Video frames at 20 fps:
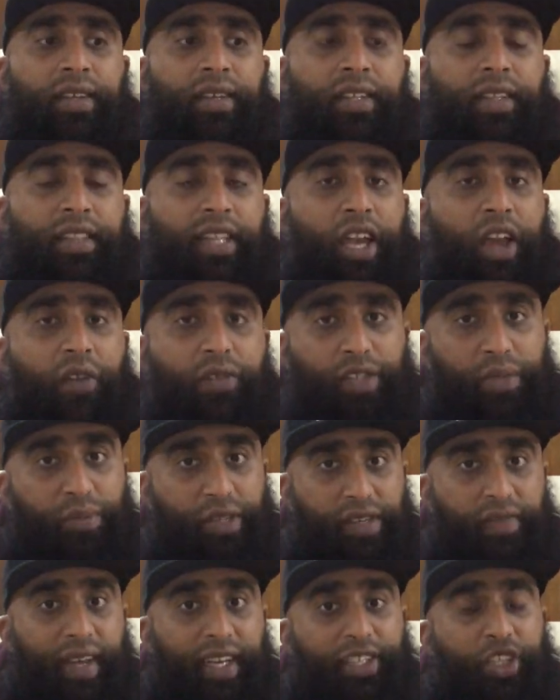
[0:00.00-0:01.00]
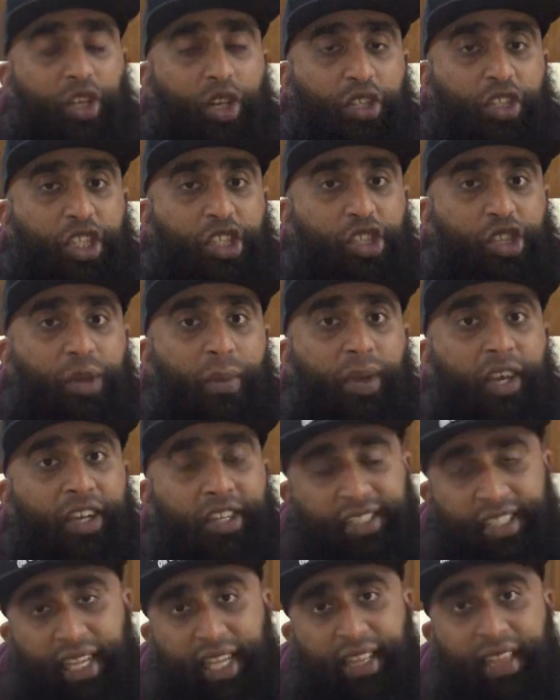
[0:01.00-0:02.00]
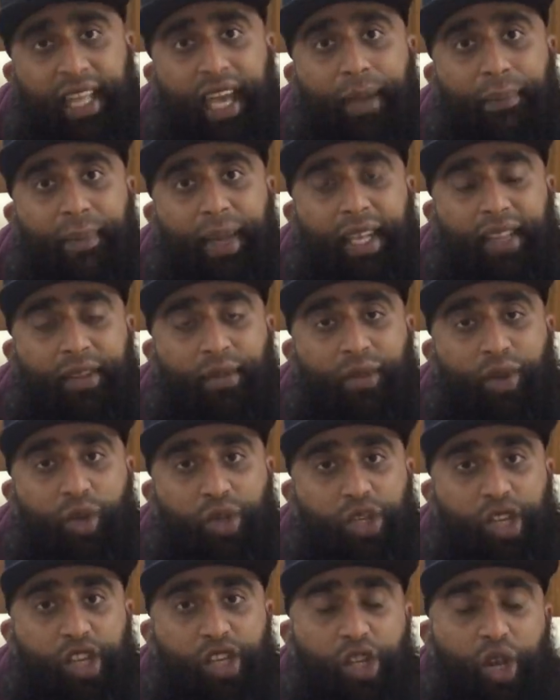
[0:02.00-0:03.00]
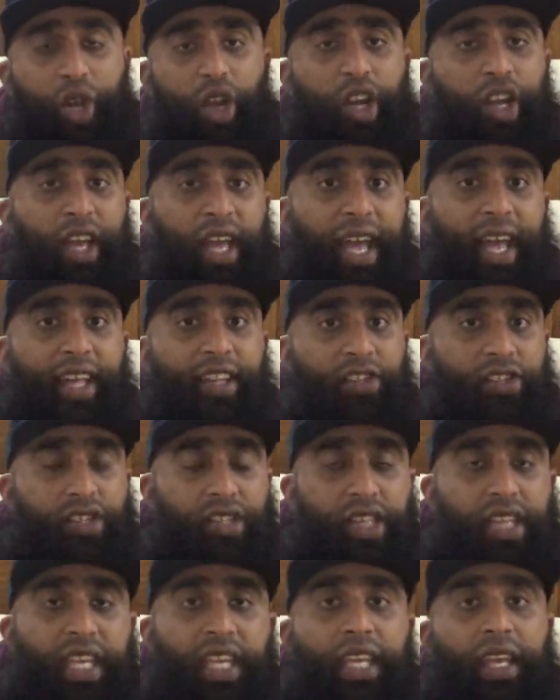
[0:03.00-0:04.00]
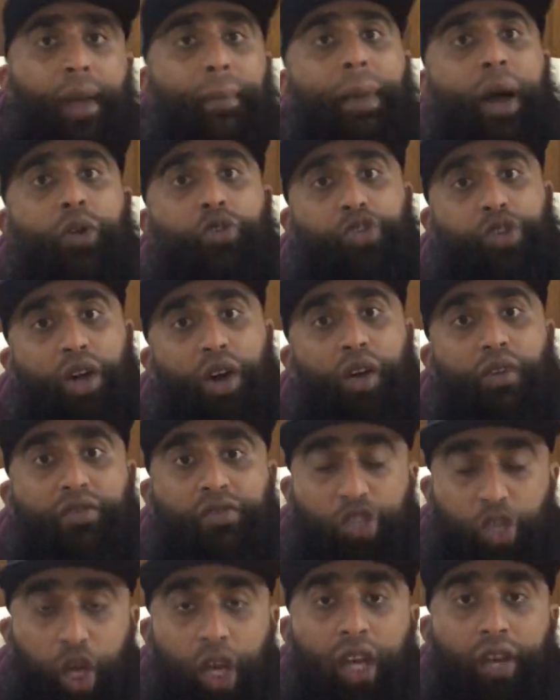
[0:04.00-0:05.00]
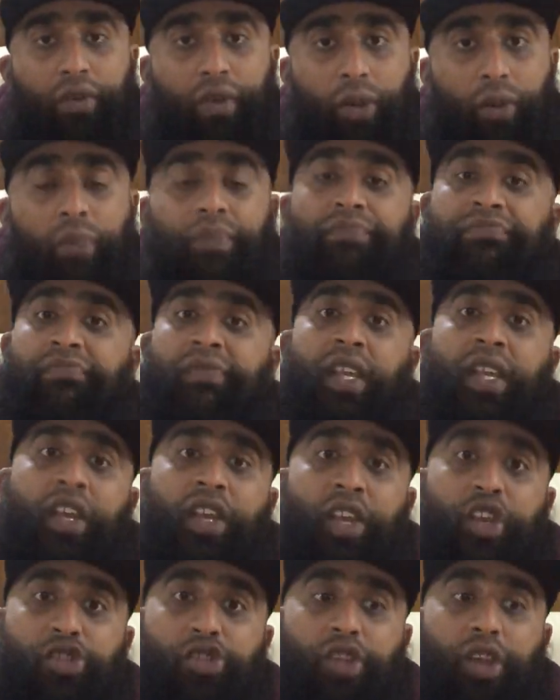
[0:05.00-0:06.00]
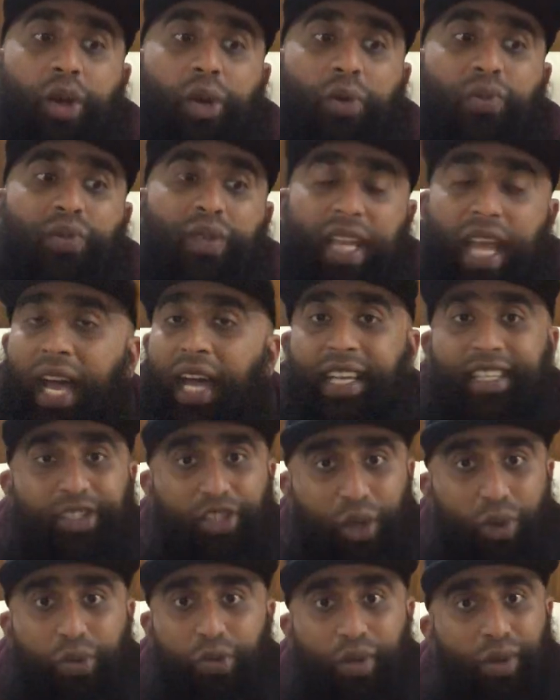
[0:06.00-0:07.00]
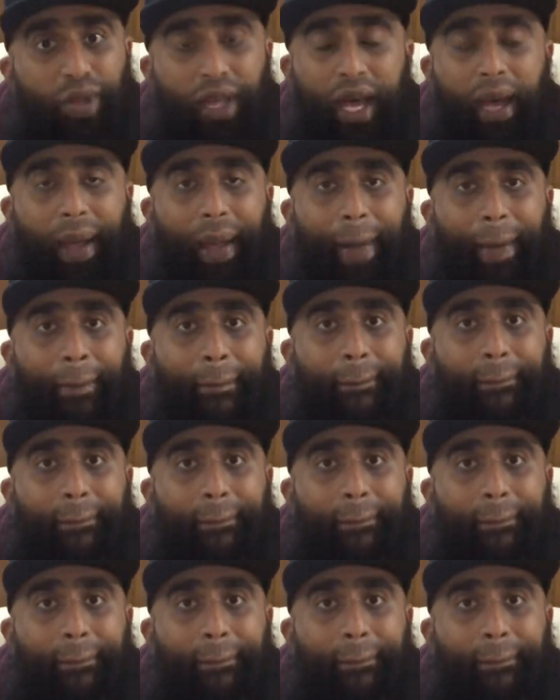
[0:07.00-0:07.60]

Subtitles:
they obviously must have had dodgy stomachs, and that made them go to the toilet, hence the amount of toilet roll. So guys, don't do that.